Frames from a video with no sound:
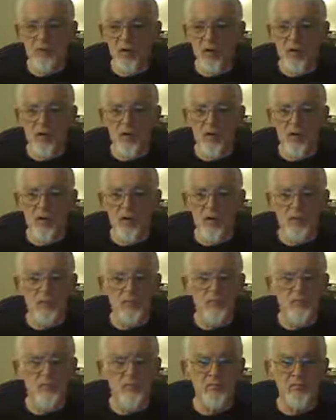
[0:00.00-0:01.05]

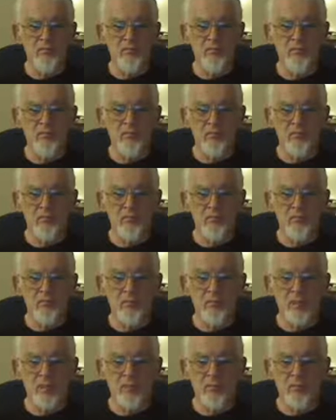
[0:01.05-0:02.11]
Or
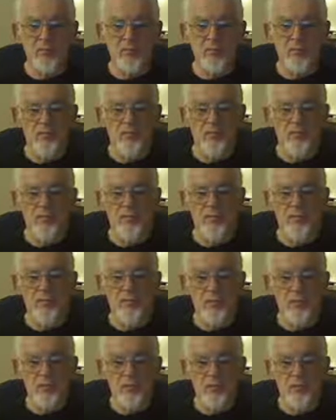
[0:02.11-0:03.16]
You know,
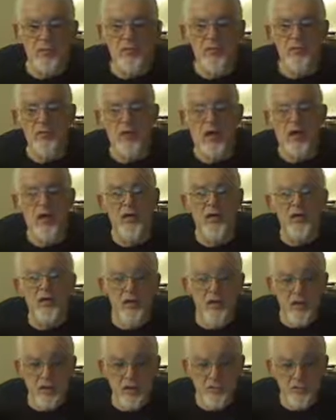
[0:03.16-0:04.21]
you're the heart
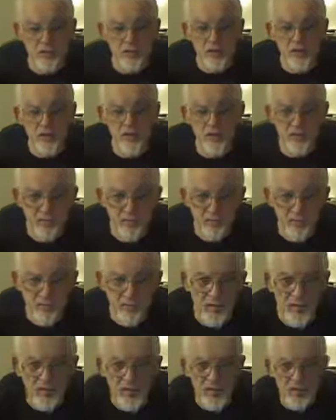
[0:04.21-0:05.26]
attack person
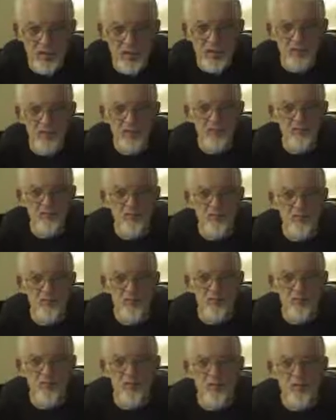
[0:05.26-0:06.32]
in 3. You're
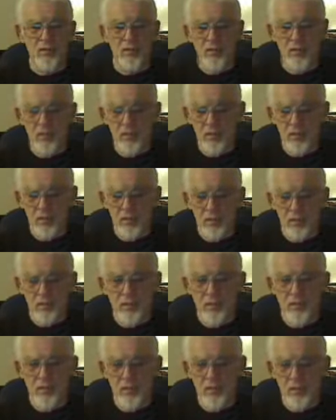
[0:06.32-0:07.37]
a number.
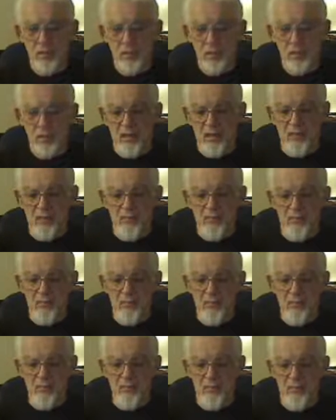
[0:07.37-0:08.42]

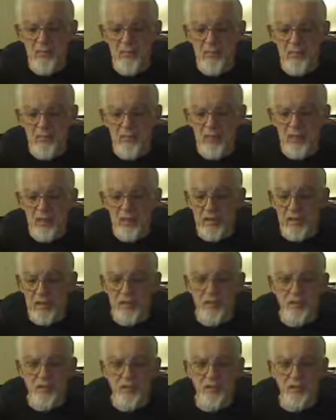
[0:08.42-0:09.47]
And
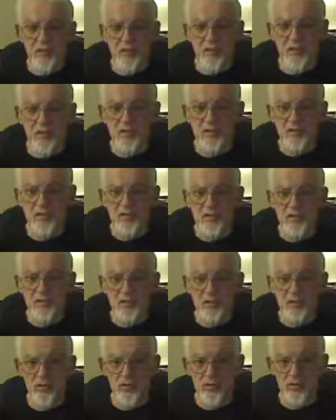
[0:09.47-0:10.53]
that's pretty darn
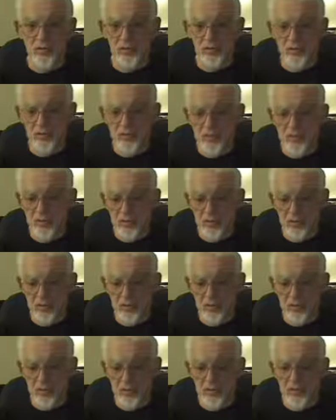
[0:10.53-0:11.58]
discouraging.
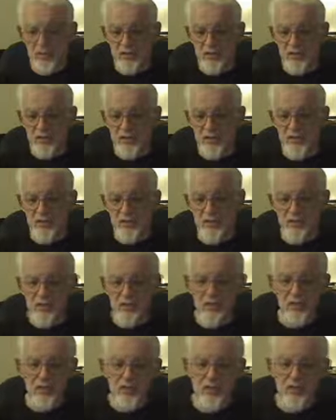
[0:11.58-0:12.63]
Gets you kind of scared.
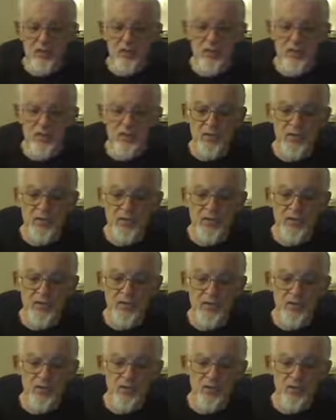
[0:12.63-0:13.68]
When you're in
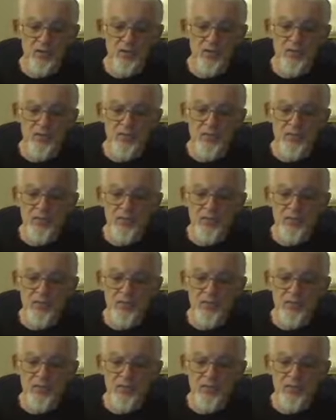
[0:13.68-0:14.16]
ICU,